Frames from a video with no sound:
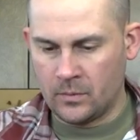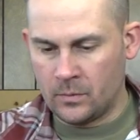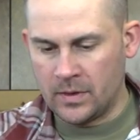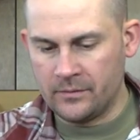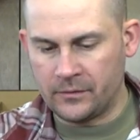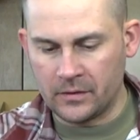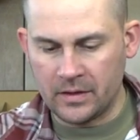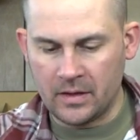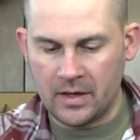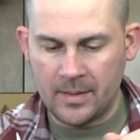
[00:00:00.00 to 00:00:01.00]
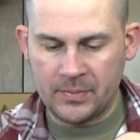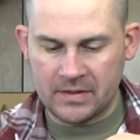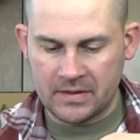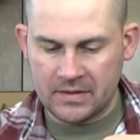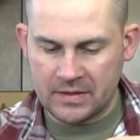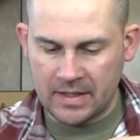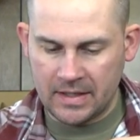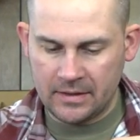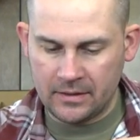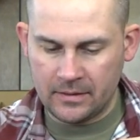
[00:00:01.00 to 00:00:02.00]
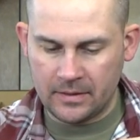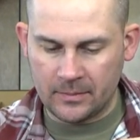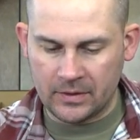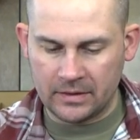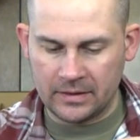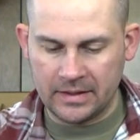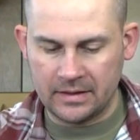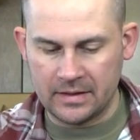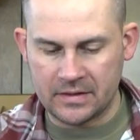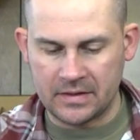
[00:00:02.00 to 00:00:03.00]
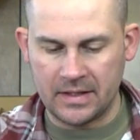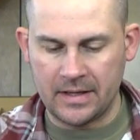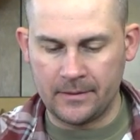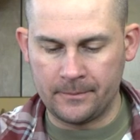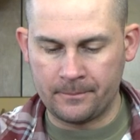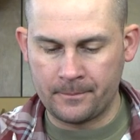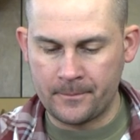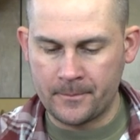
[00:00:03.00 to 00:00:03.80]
one for the opposite side here. I'm going to lay this down.